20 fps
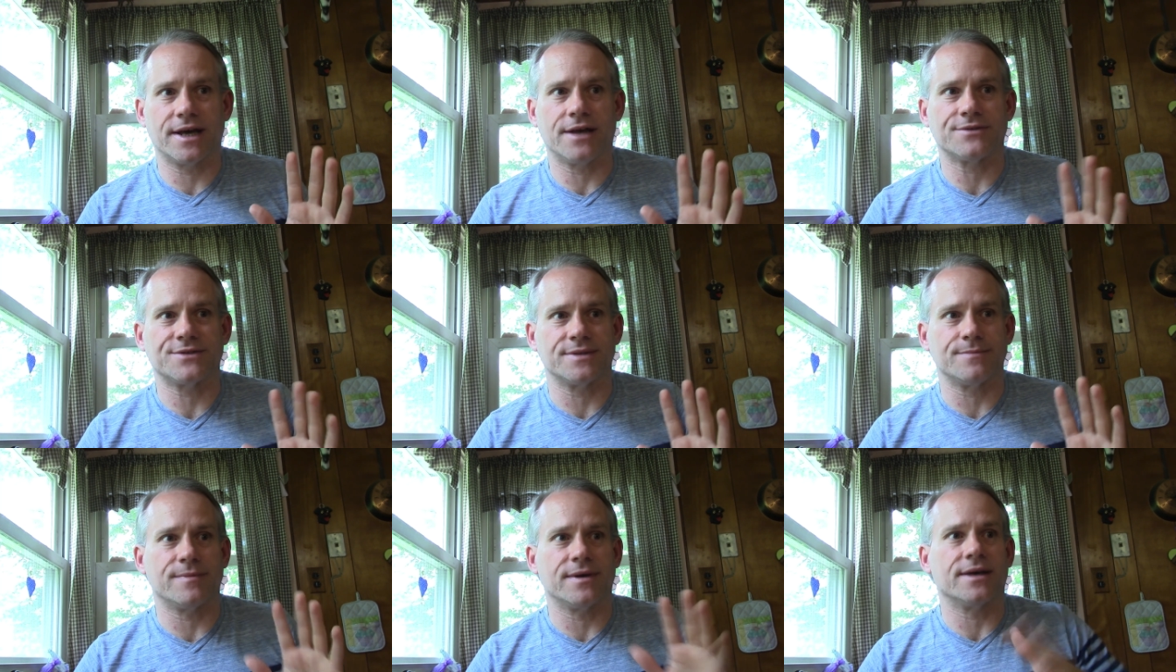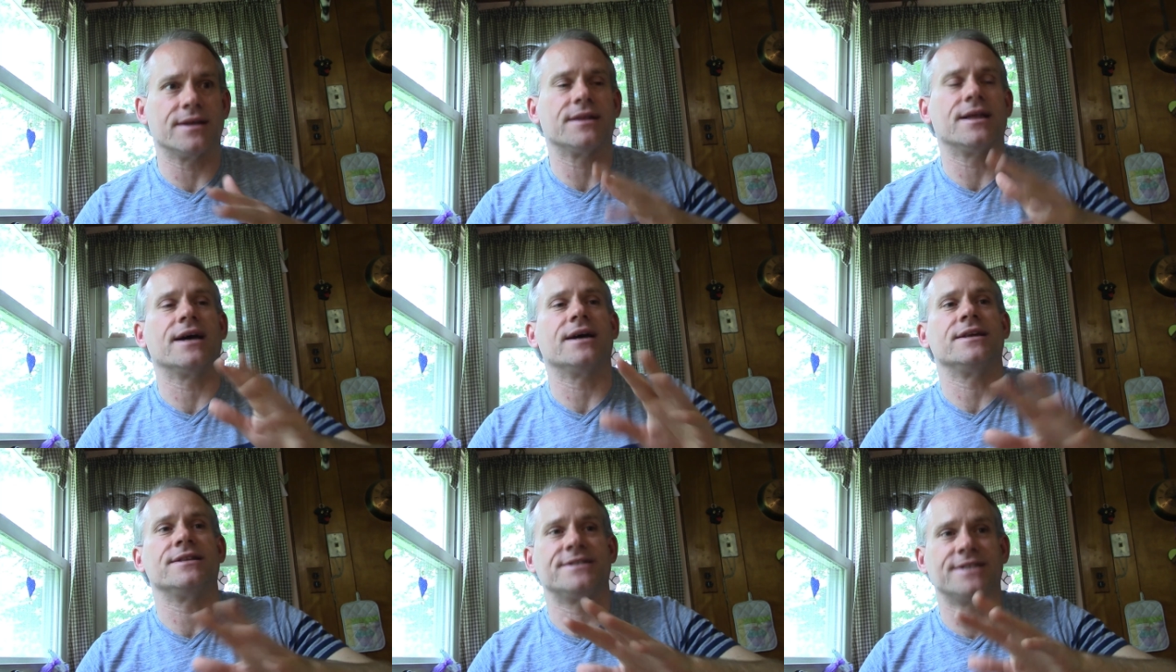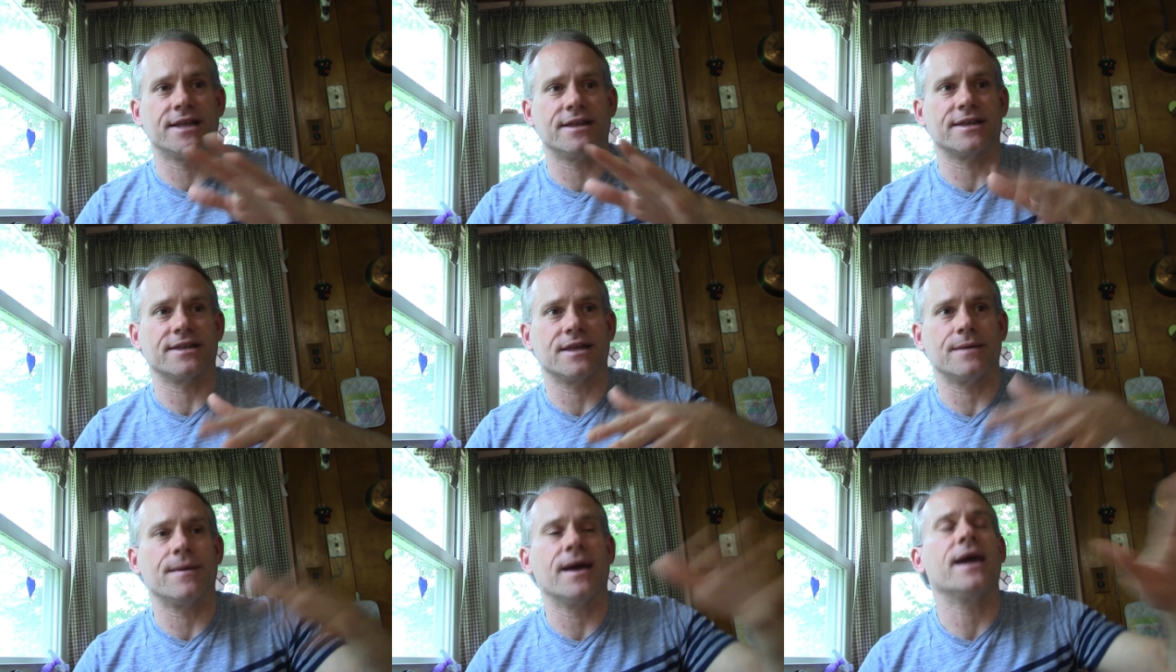else and being like and
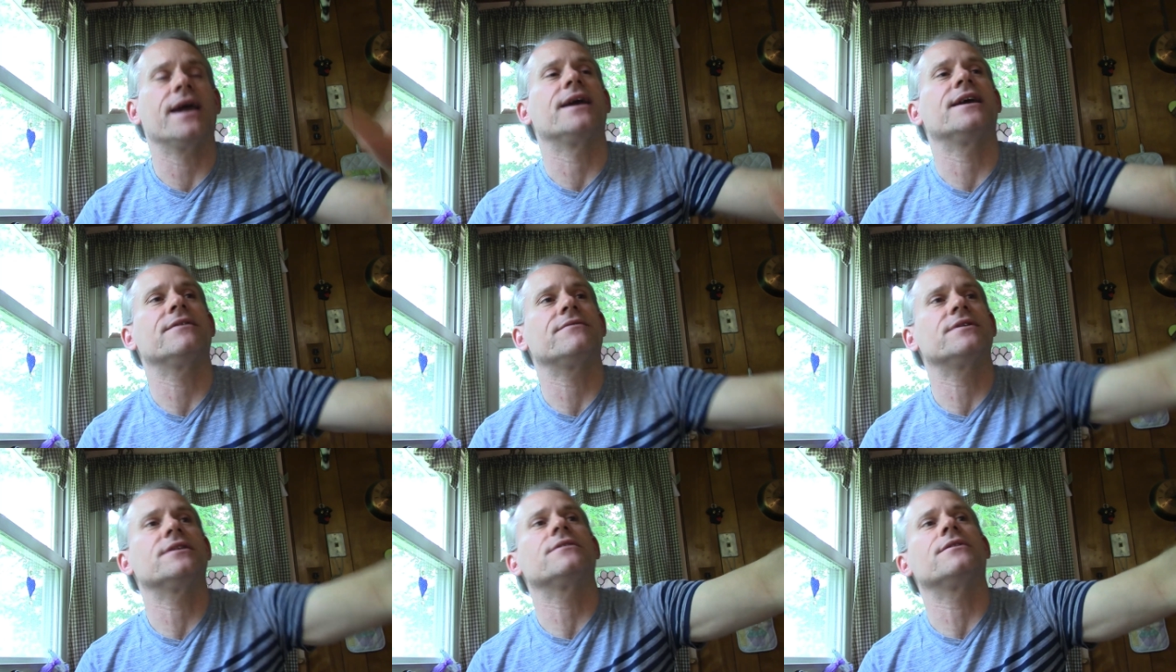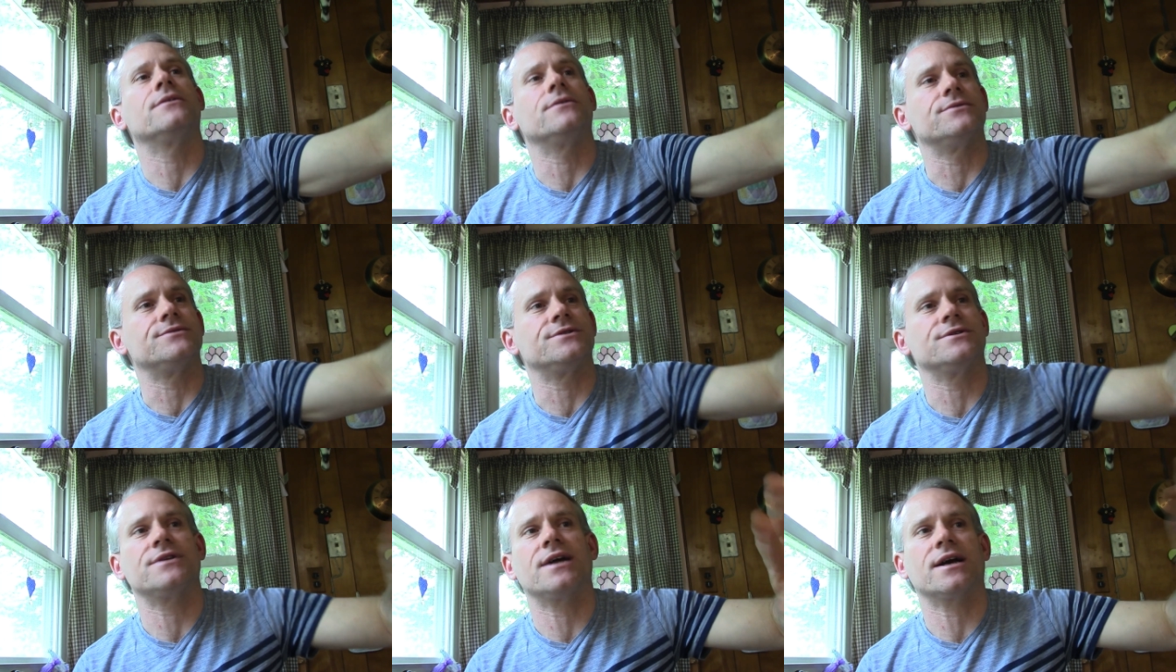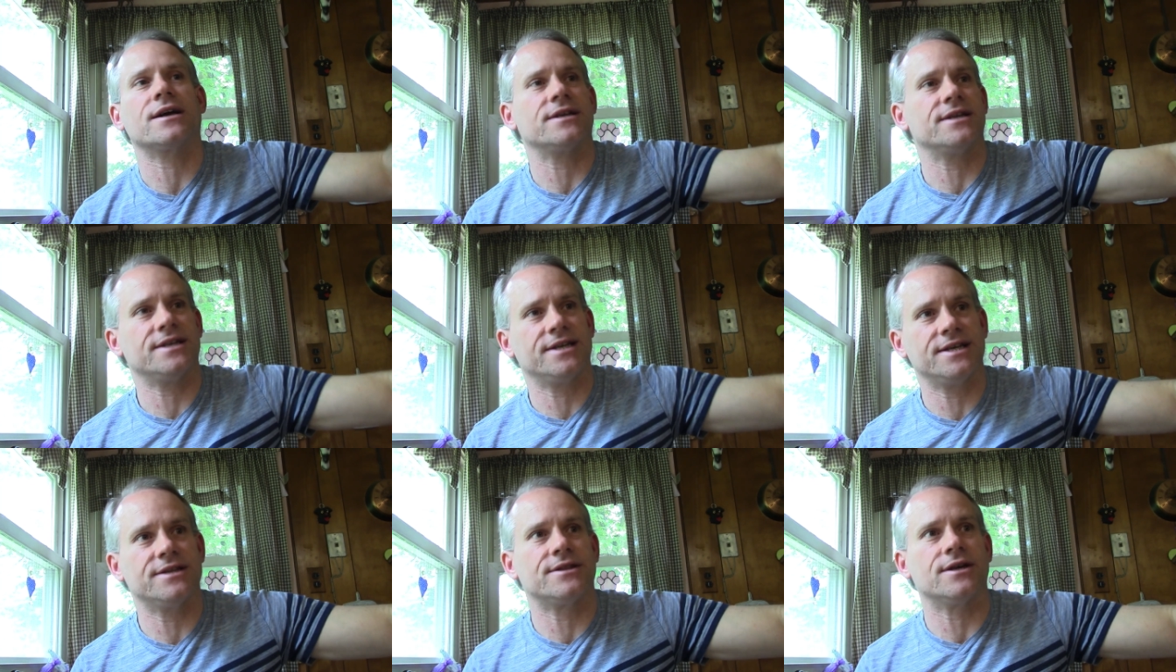telling them hey get rid of those you're not going
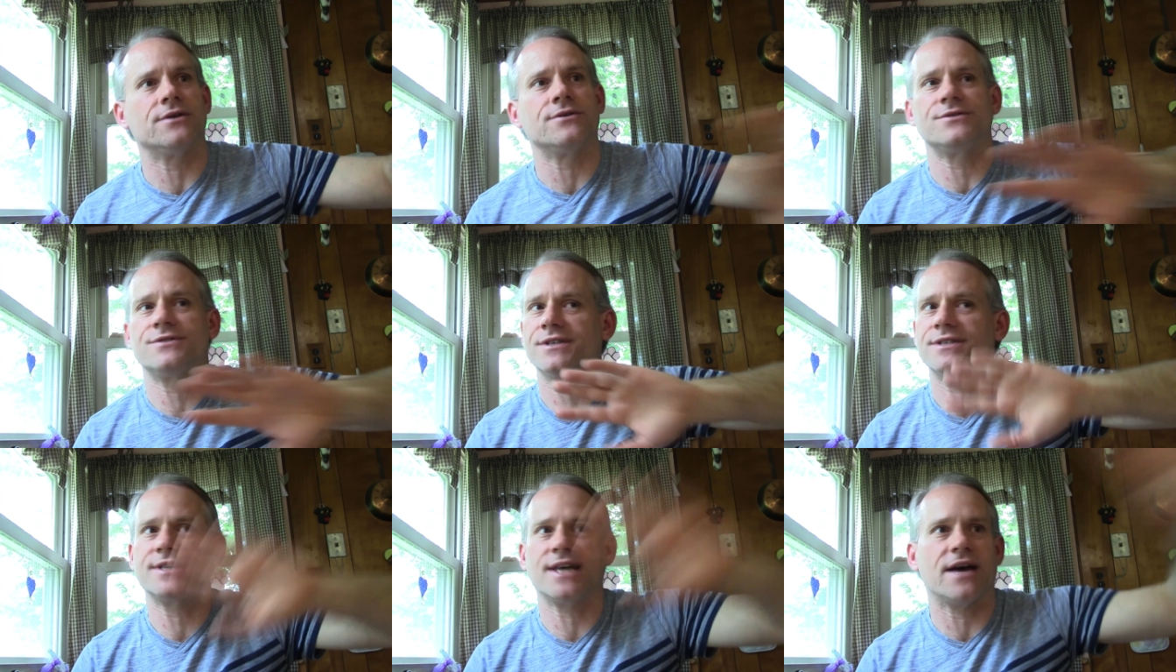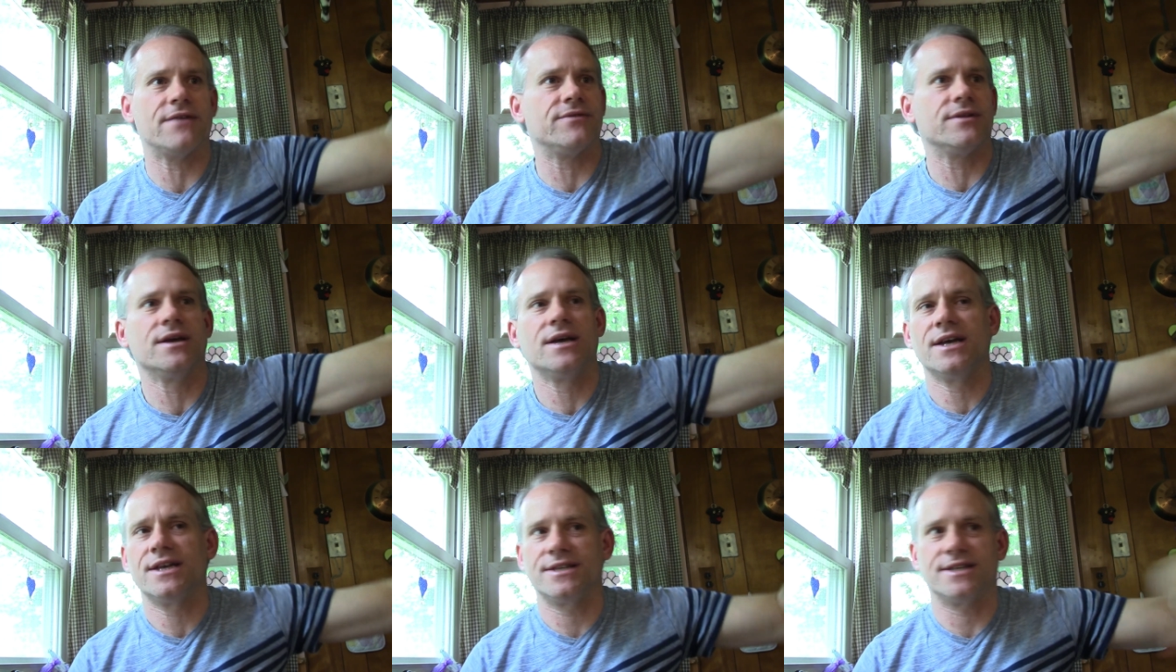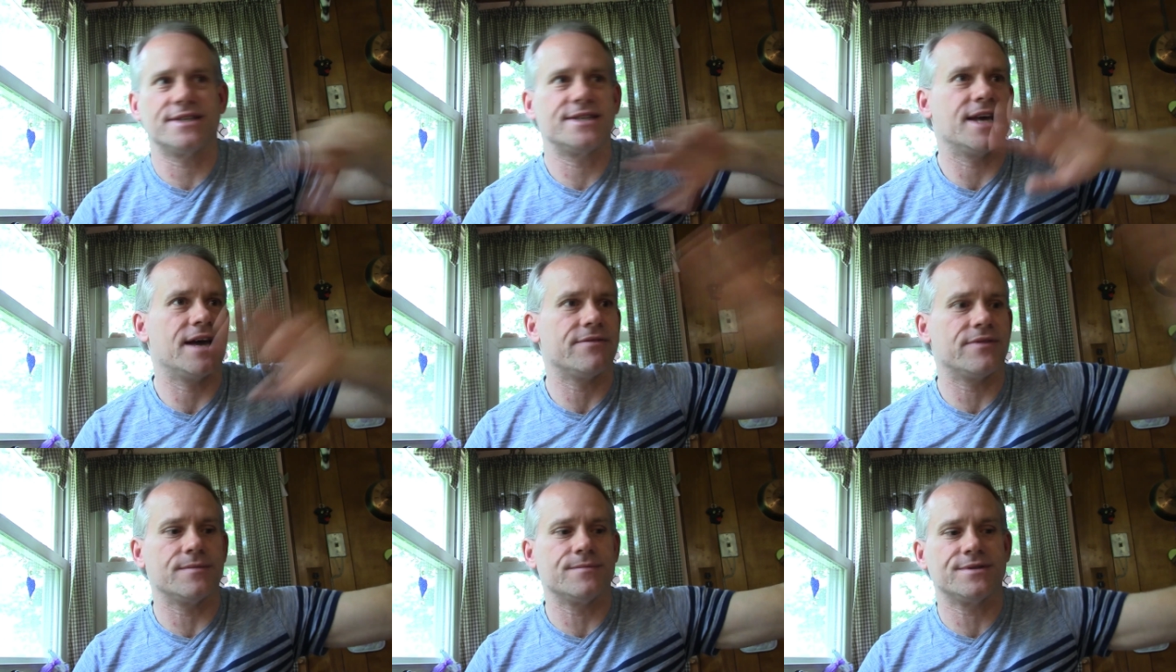to need those just have just
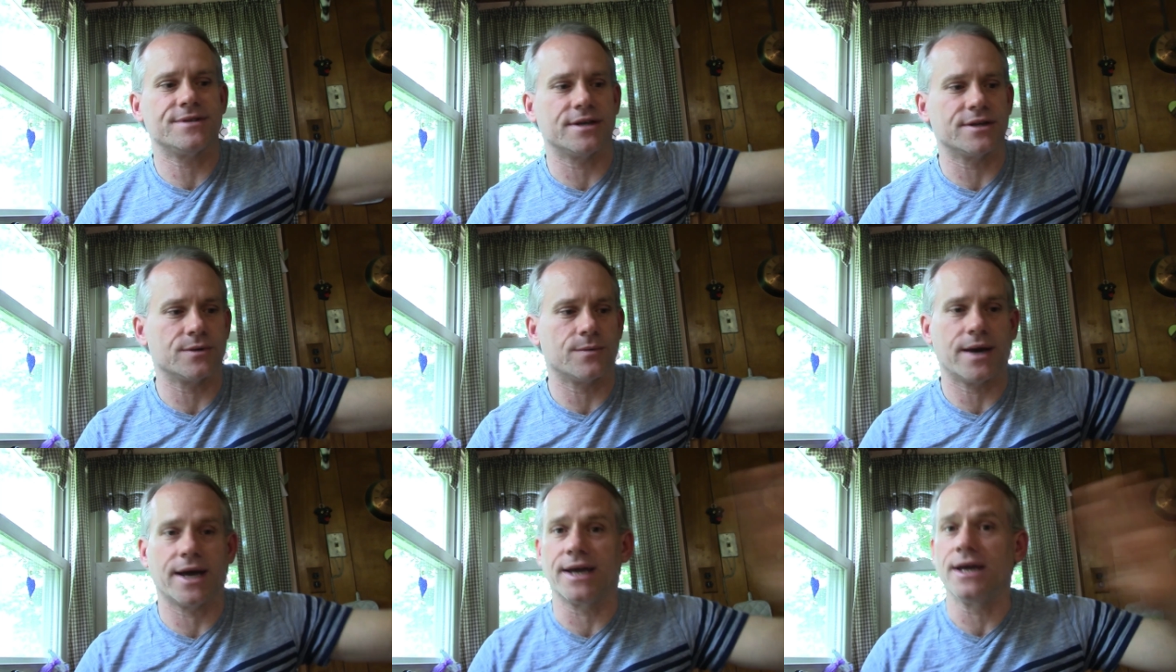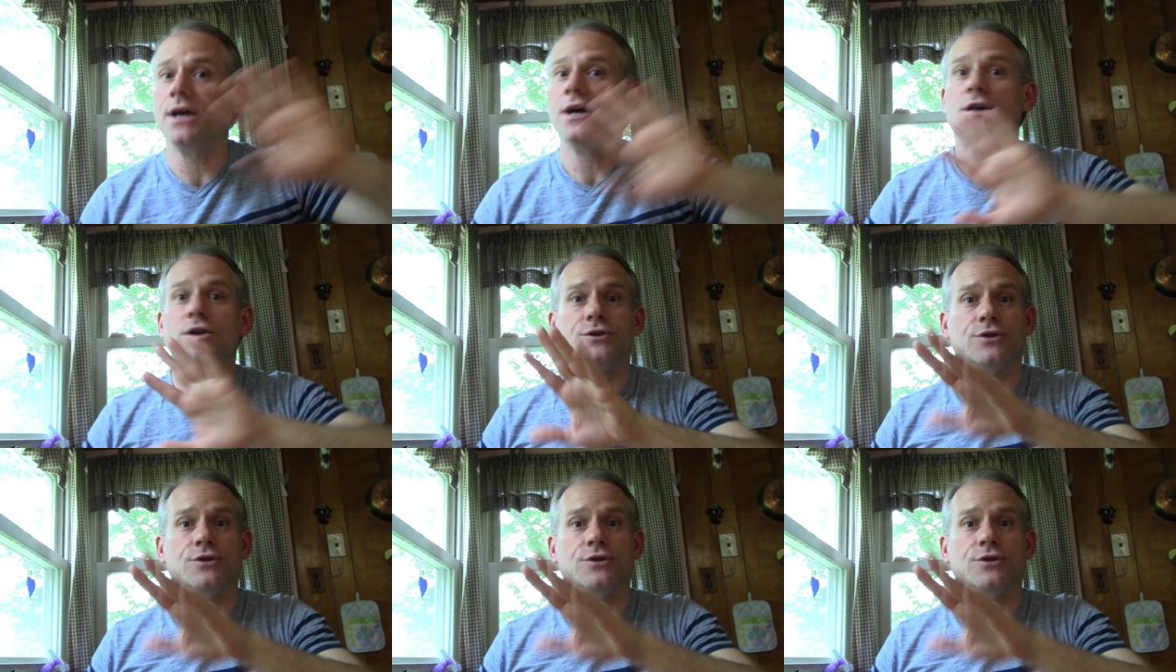have them sent away